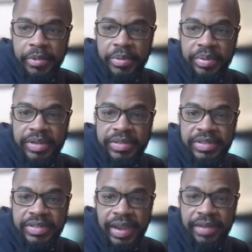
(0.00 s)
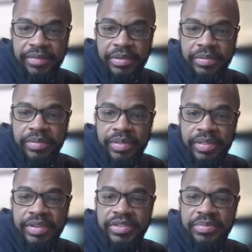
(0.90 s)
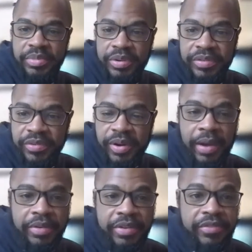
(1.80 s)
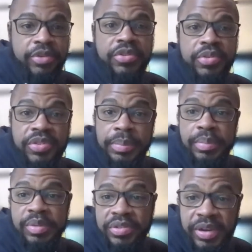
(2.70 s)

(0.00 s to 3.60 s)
we're blessed to have you this morning for our devotional supplement.